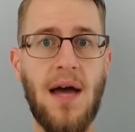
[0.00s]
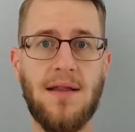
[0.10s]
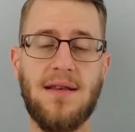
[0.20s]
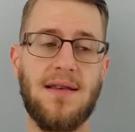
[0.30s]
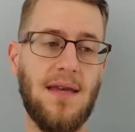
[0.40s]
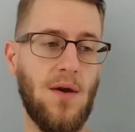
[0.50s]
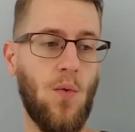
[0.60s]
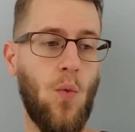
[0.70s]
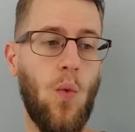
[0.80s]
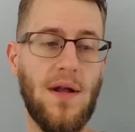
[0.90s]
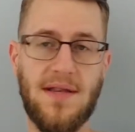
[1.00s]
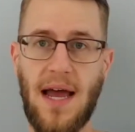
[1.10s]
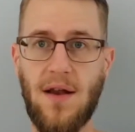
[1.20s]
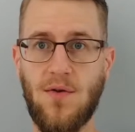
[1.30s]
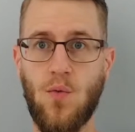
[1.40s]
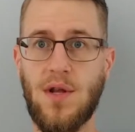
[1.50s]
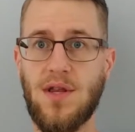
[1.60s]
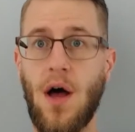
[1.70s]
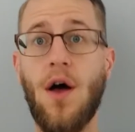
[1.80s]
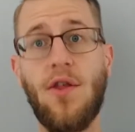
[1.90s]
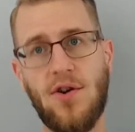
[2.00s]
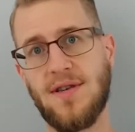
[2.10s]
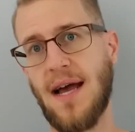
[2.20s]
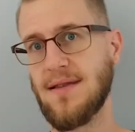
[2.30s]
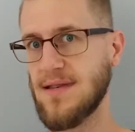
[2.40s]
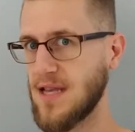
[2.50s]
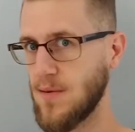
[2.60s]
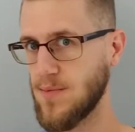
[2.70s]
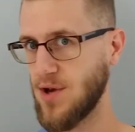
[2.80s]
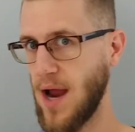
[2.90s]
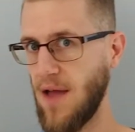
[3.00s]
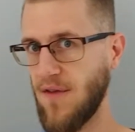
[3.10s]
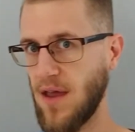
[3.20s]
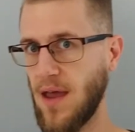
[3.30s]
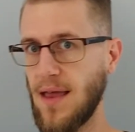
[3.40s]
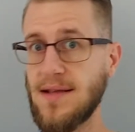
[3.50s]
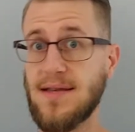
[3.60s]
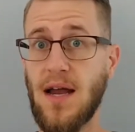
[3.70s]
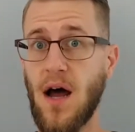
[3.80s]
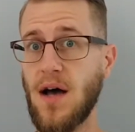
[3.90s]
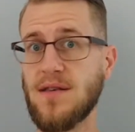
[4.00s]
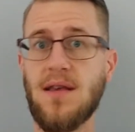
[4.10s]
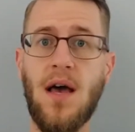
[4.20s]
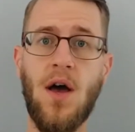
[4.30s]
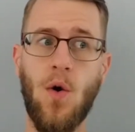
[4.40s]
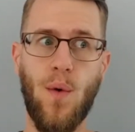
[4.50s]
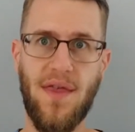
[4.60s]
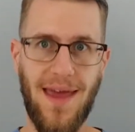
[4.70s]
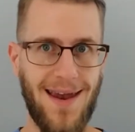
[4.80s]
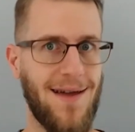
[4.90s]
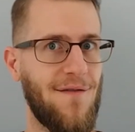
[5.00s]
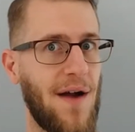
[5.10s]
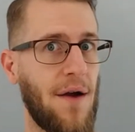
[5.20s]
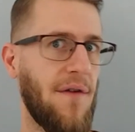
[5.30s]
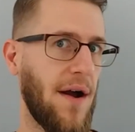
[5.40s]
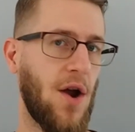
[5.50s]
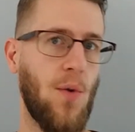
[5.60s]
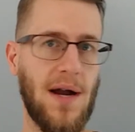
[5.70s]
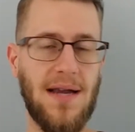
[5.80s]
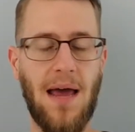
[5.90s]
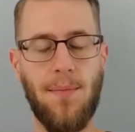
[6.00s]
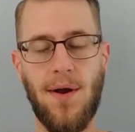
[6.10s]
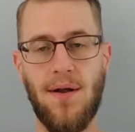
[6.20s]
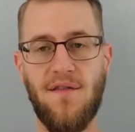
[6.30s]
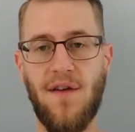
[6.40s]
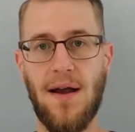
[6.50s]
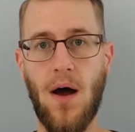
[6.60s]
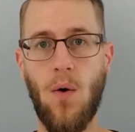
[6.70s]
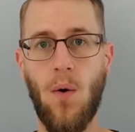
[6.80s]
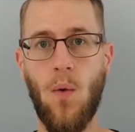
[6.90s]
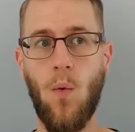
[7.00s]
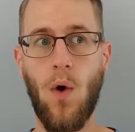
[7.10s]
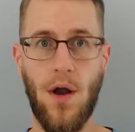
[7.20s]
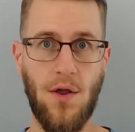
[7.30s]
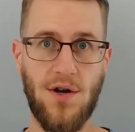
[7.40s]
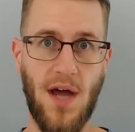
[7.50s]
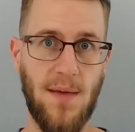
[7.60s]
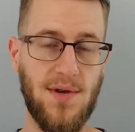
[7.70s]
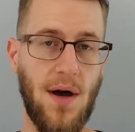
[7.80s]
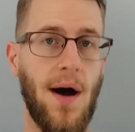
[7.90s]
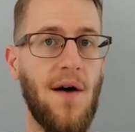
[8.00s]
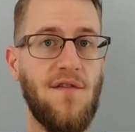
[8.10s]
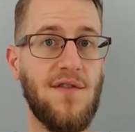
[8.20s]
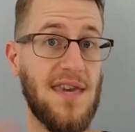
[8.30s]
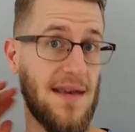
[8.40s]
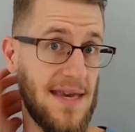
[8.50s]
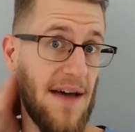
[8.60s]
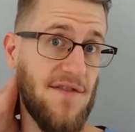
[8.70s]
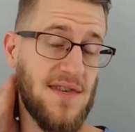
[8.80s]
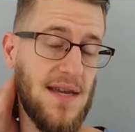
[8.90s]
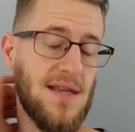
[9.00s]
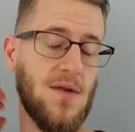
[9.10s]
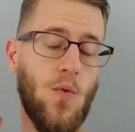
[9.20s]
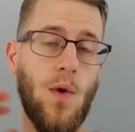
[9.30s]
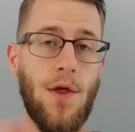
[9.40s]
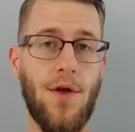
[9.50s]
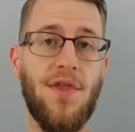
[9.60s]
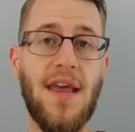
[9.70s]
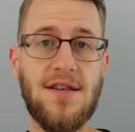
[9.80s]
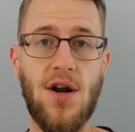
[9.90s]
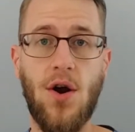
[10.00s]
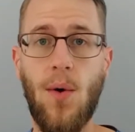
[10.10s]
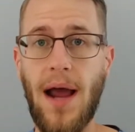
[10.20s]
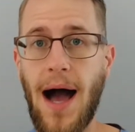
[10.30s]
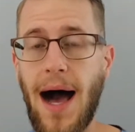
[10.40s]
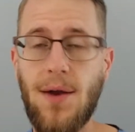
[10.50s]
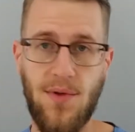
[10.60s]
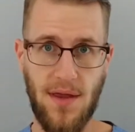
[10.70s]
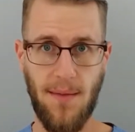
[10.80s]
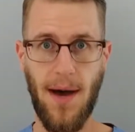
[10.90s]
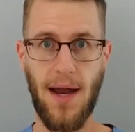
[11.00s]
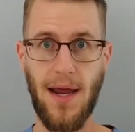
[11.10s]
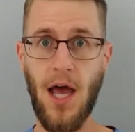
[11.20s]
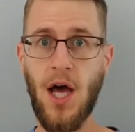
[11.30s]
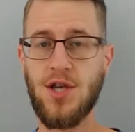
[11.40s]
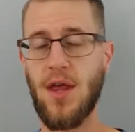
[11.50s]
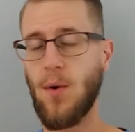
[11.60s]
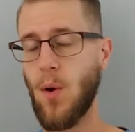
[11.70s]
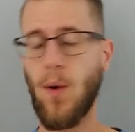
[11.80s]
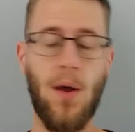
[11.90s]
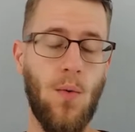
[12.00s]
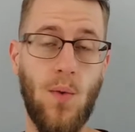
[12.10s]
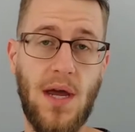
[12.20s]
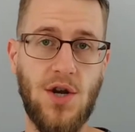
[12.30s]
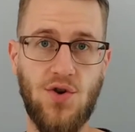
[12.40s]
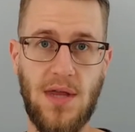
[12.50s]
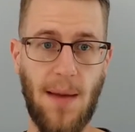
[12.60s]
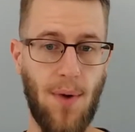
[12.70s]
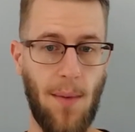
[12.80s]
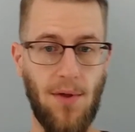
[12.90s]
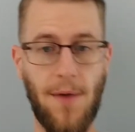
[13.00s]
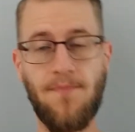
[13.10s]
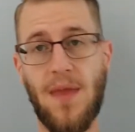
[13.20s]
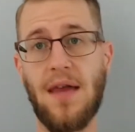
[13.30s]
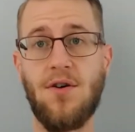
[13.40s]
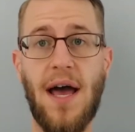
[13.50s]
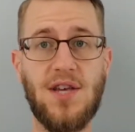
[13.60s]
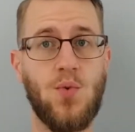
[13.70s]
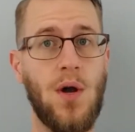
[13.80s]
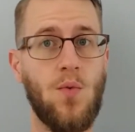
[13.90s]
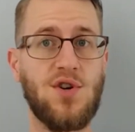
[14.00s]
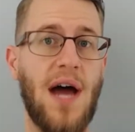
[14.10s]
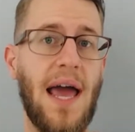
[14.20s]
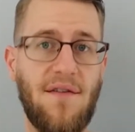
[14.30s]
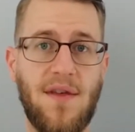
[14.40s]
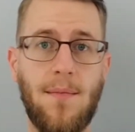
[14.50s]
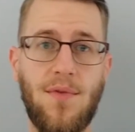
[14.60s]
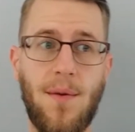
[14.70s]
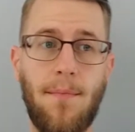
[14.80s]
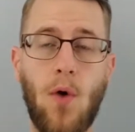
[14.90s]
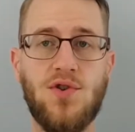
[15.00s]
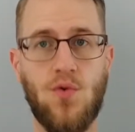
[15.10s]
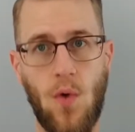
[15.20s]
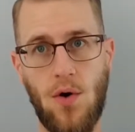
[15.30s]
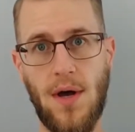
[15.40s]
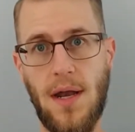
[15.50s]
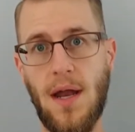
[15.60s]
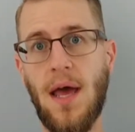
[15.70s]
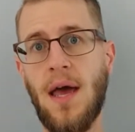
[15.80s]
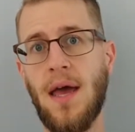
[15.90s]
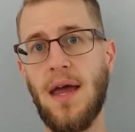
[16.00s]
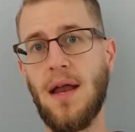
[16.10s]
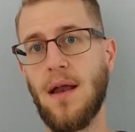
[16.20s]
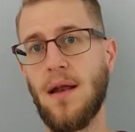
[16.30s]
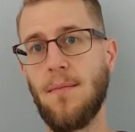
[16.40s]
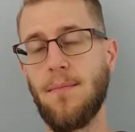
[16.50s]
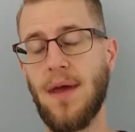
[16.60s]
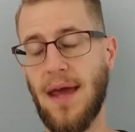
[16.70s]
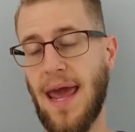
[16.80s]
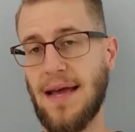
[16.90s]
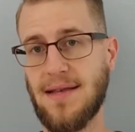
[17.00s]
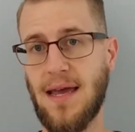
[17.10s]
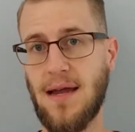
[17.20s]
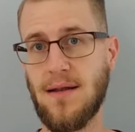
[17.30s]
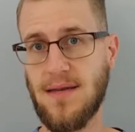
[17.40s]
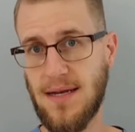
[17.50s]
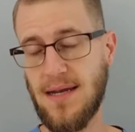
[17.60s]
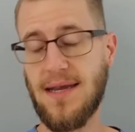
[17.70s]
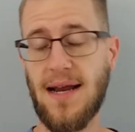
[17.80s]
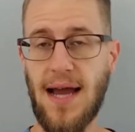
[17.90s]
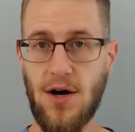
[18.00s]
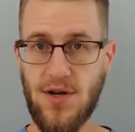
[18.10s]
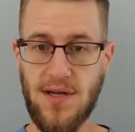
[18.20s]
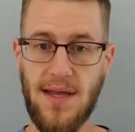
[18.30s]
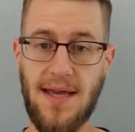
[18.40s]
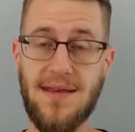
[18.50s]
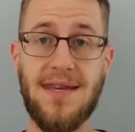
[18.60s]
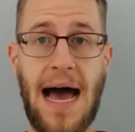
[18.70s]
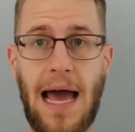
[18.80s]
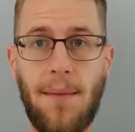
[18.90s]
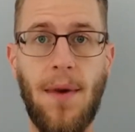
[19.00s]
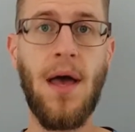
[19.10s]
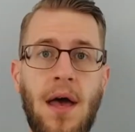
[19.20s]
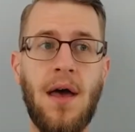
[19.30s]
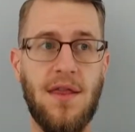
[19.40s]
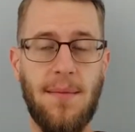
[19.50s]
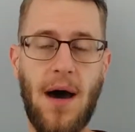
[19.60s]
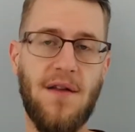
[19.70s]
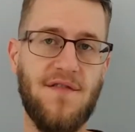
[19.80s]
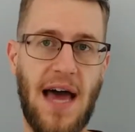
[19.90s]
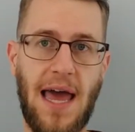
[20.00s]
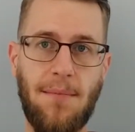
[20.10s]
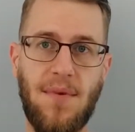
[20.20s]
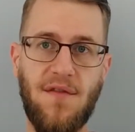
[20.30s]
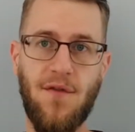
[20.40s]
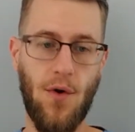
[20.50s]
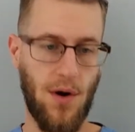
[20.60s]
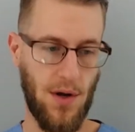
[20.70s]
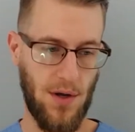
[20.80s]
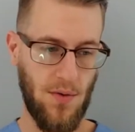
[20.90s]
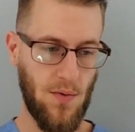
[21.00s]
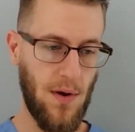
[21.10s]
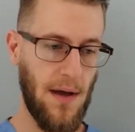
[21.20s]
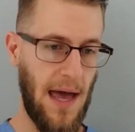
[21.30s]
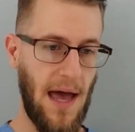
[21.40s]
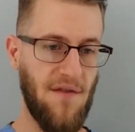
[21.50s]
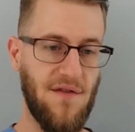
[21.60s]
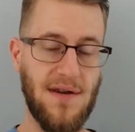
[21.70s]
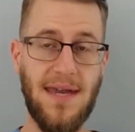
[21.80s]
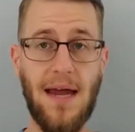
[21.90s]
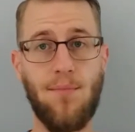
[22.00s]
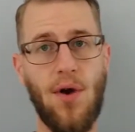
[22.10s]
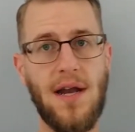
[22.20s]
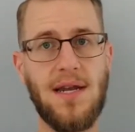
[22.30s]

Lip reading: to see what other signs and symptoms they're having, and it's on us within a very, very quick time period to find out what other types of deficits, what other things are going on within the body, so that way we can treat that properly. And the last one, which I have the most role in being a CAT scan and CT technologist, is time. The amount of time before you have dead brain